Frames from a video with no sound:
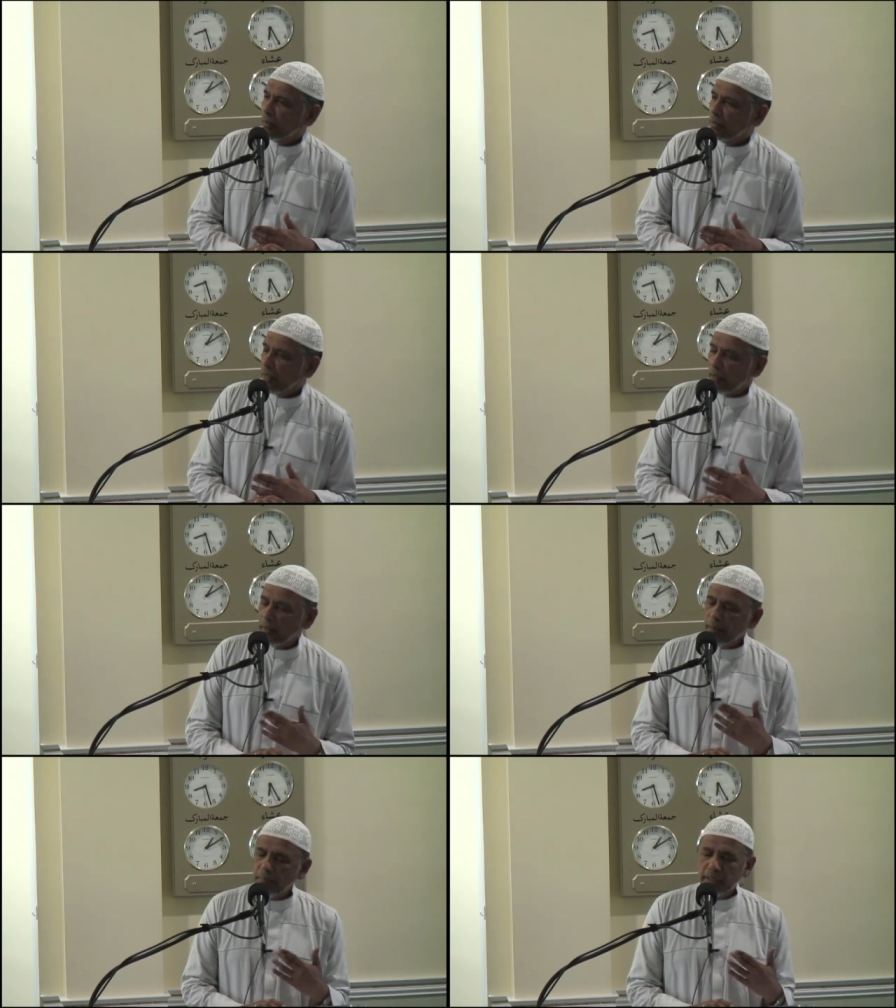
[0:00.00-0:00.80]
tell
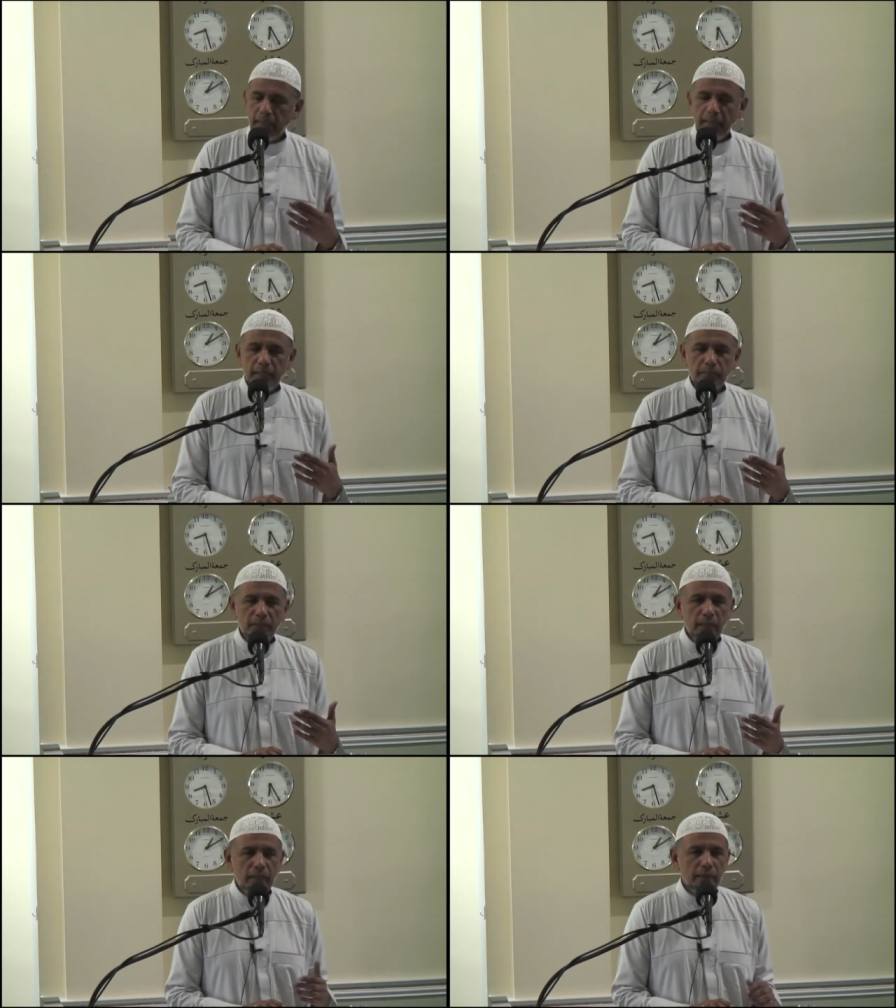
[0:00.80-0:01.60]
them that I
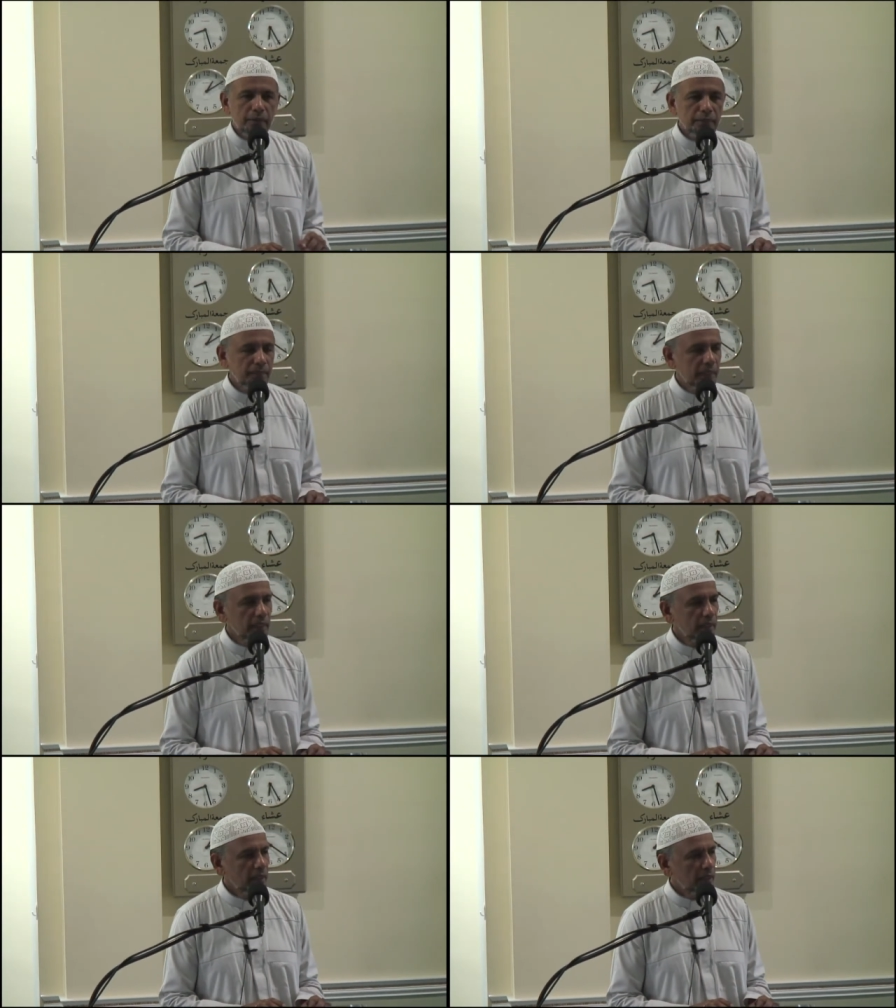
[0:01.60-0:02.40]
am near.
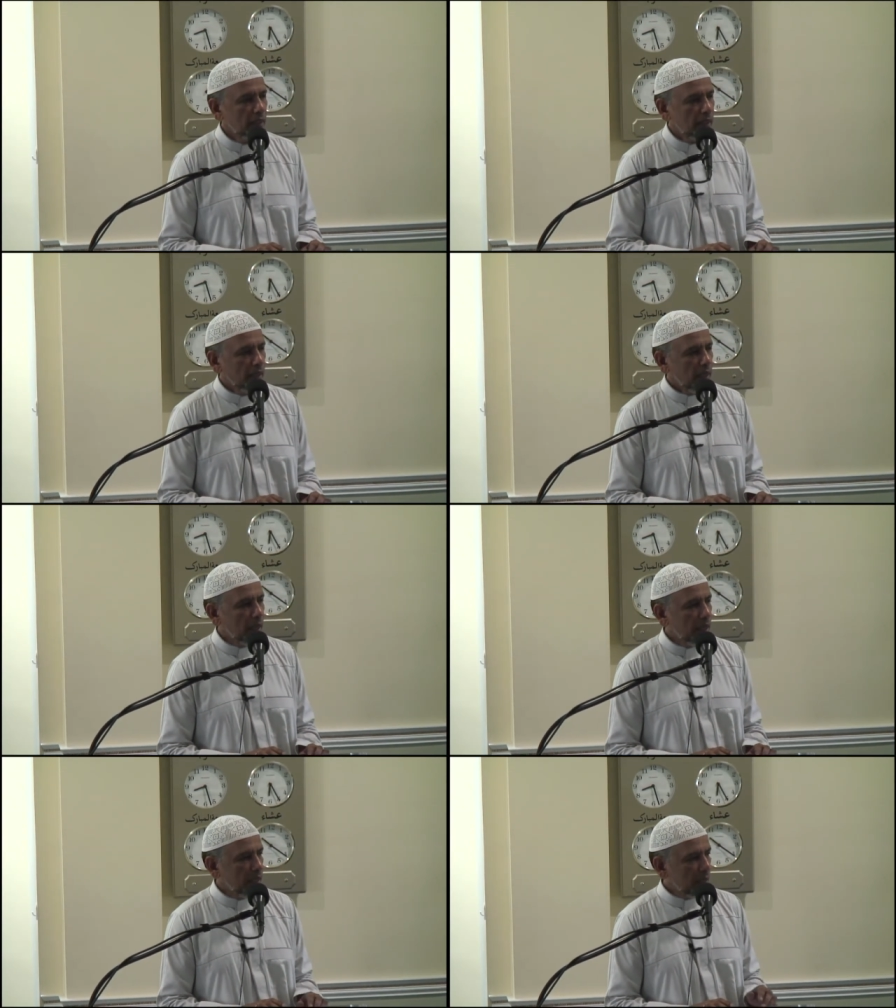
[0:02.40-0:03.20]
I